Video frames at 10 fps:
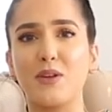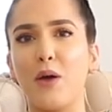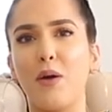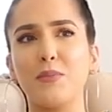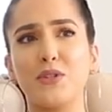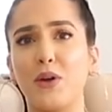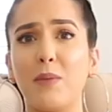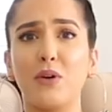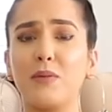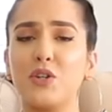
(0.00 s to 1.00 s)
So I'm sorry,
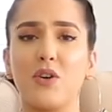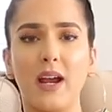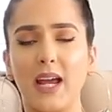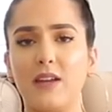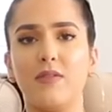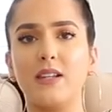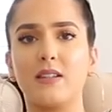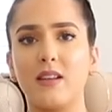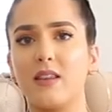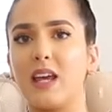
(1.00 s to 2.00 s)
I'm not gonna be trying any of
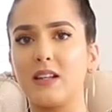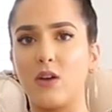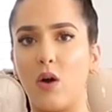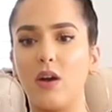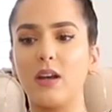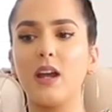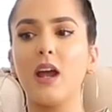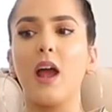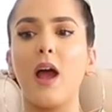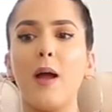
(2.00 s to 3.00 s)
these things on,
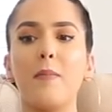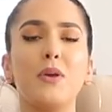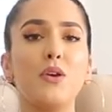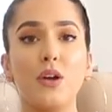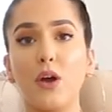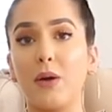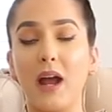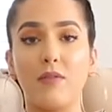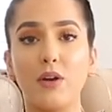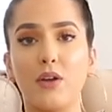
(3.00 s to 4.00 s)
but you can go and
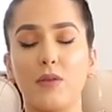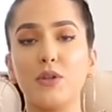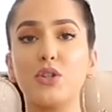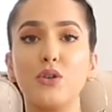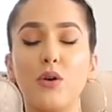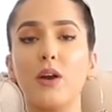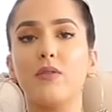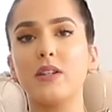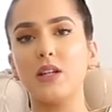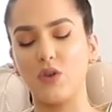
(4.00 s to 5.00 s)
have a look at them in store and
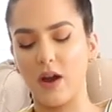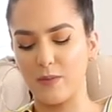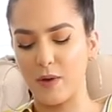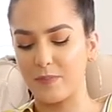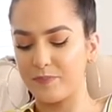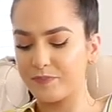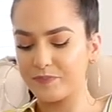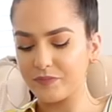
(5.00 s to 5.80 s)
obviously try them on.